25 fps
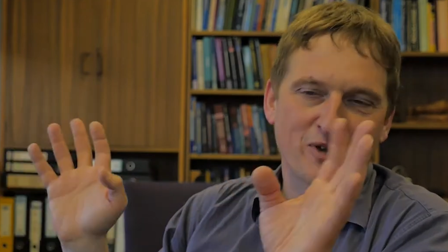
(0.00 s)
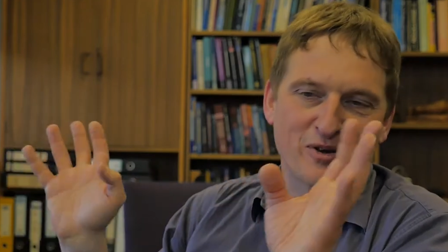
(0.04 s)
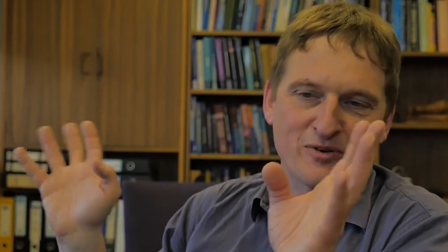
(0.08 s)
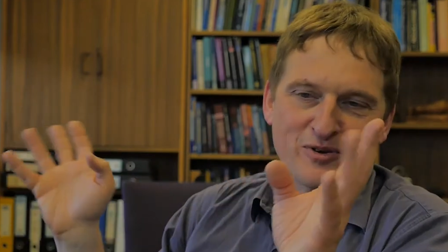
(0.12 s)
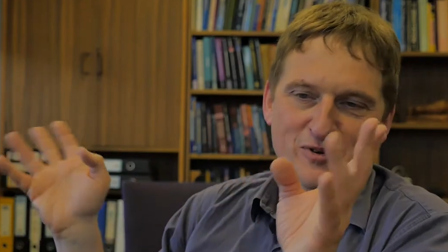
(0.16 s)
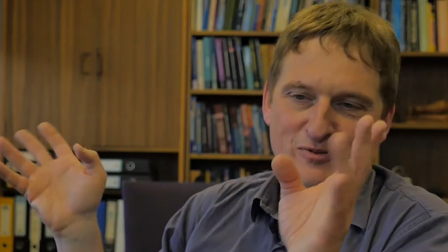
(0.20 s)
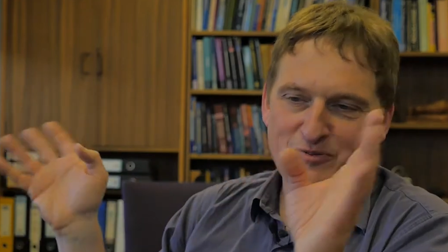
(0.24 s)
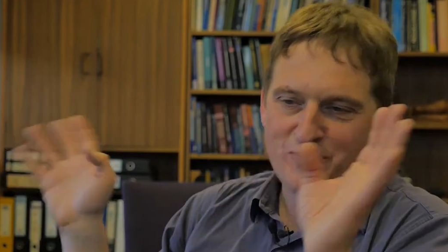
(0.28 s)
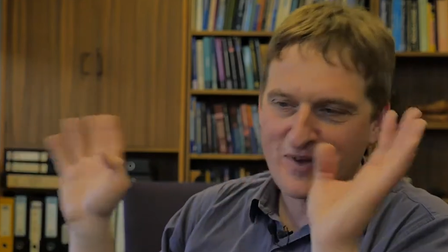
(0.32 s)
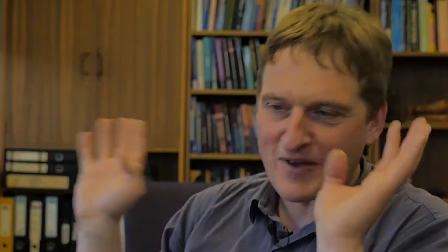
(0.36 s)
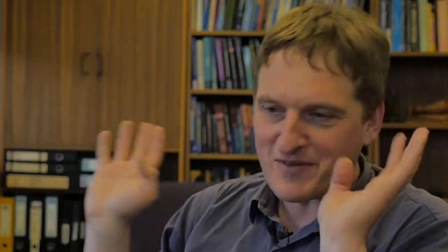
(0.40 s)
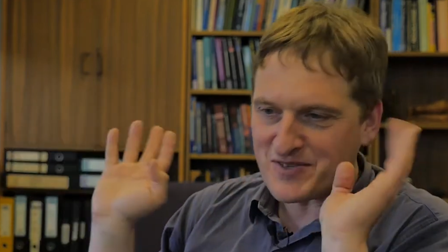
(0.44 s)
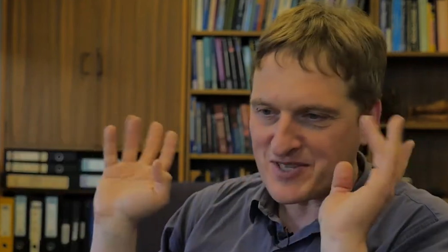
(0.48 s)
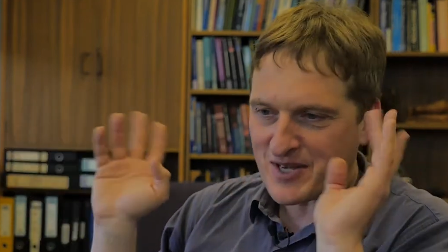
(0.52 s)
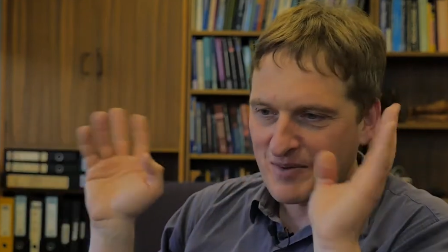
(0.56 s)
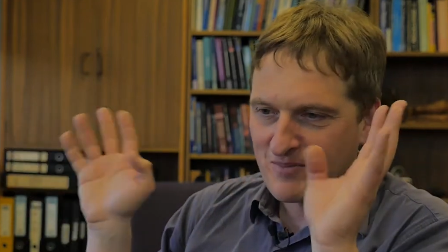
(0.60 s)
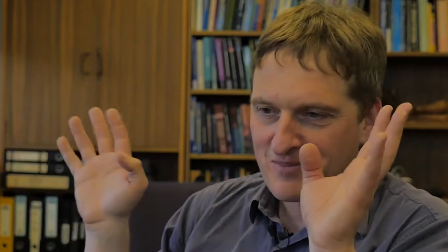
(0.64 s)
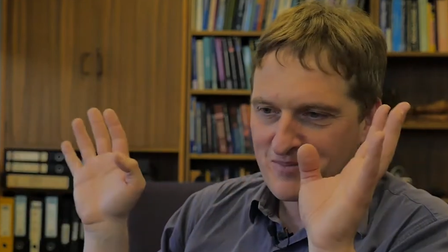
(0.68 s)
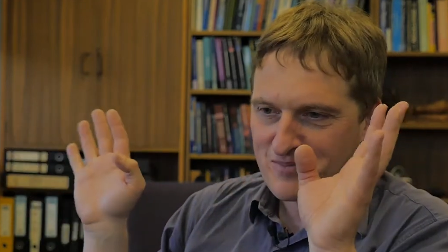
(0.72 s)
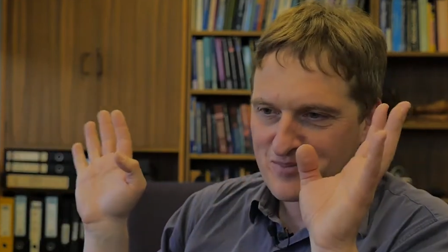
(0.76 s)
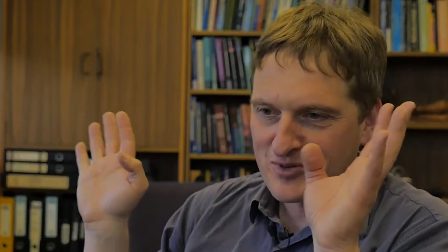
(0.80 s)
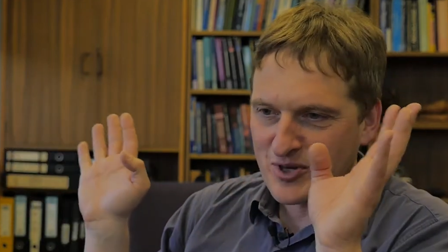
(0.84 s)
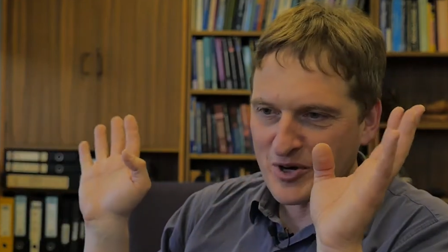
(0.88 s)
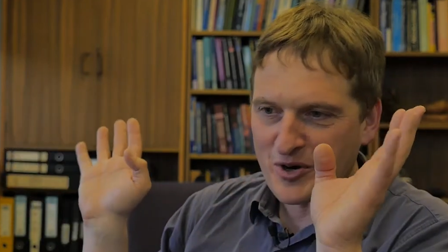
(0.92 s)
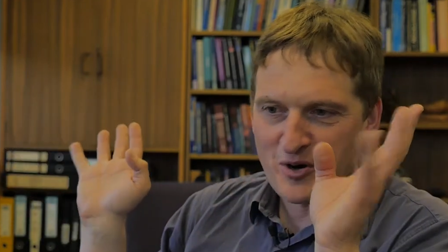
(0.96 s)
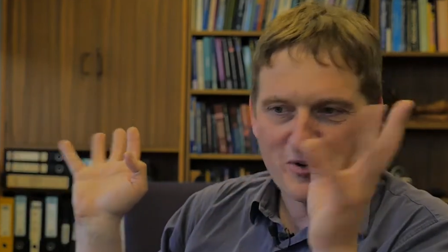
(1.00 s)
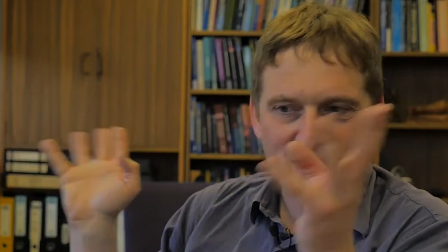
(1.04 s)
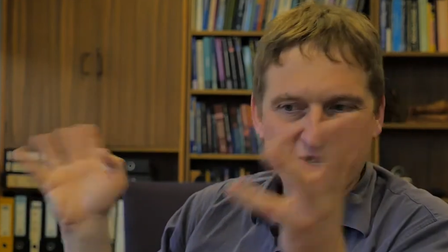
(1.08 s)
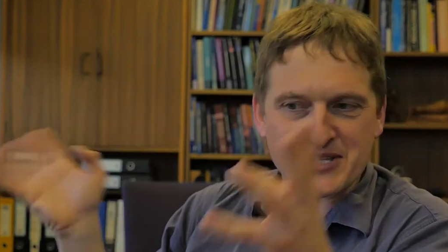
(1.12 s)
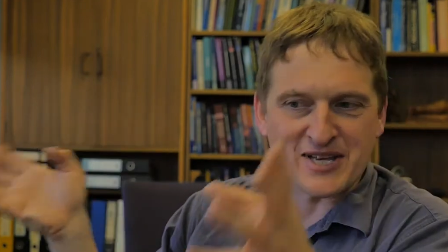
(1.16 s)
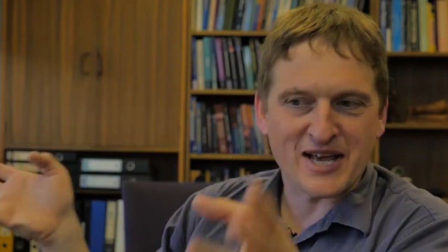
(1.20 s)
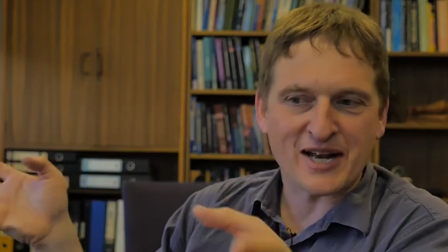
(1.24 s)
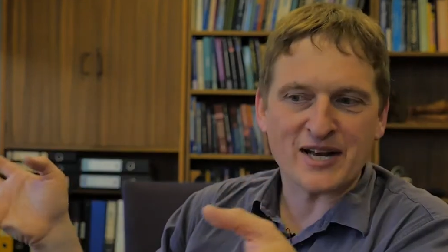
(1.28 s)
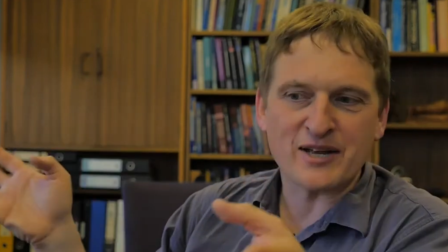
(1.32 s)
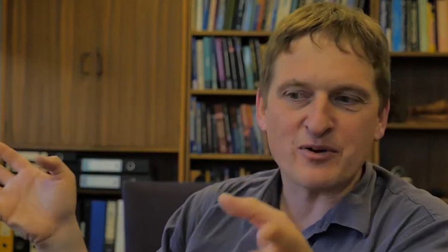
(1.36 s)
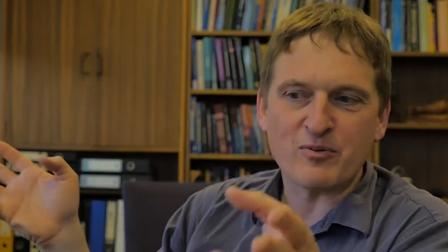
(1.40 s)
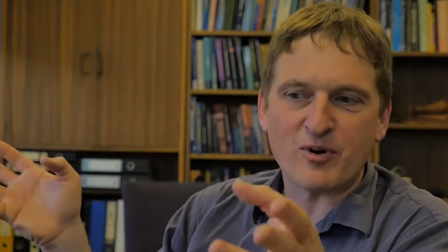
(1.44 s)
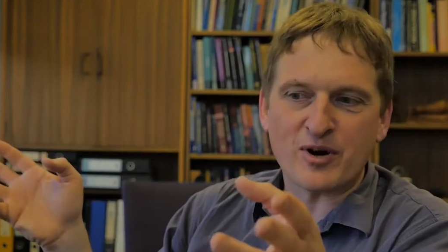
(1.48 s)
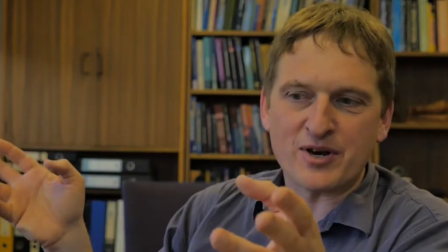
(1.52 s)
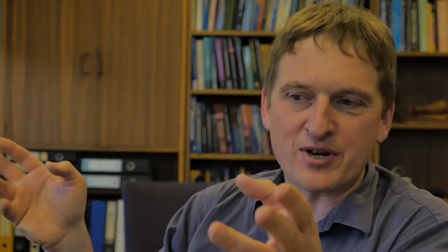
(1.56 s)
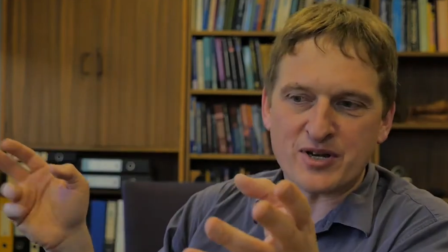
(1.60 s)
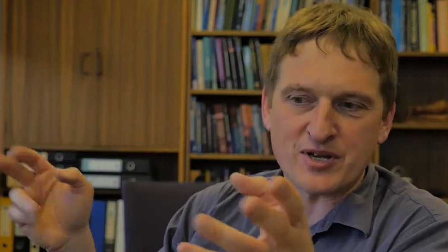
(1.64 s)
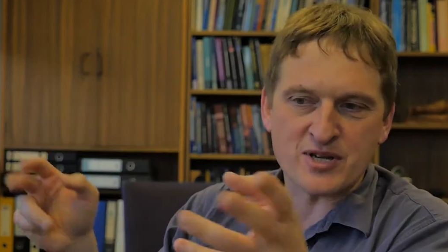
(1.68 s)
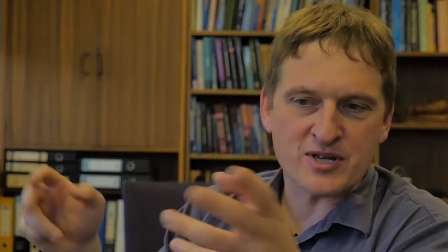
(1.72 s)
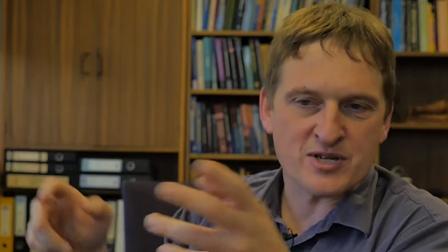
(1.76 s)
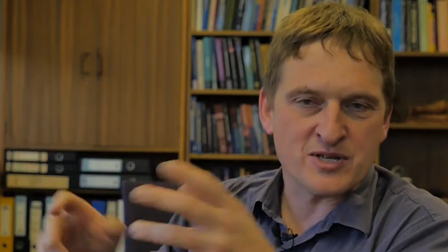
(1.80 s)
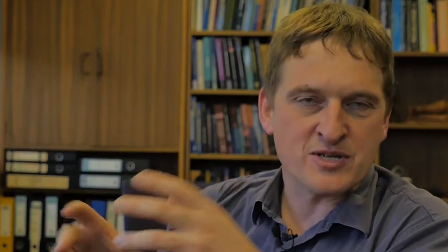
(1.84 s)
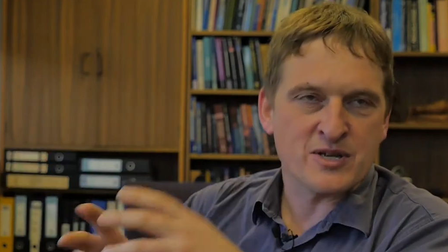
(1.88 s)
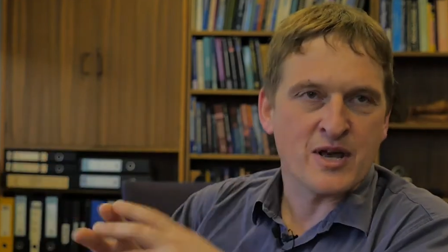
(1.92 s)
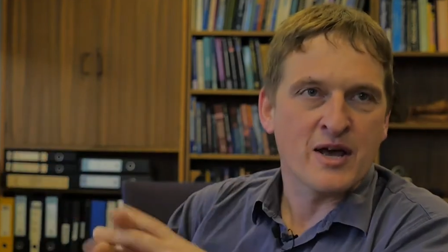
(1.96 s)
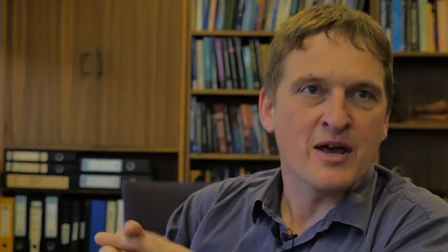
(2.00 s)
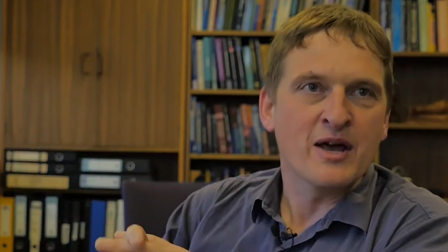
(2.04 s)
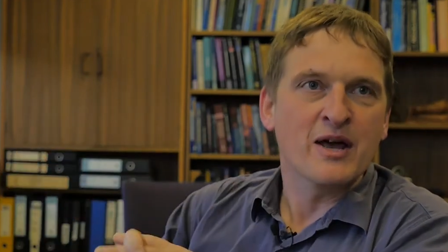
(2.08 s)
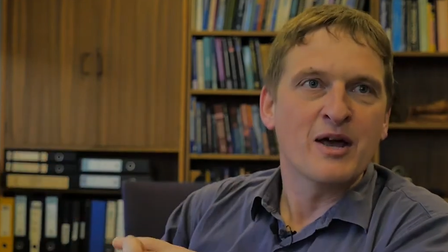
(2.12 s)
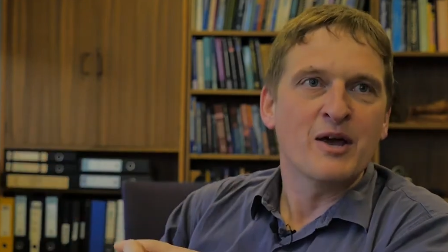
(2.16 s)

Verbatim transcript: know you have some don't know exactly what it is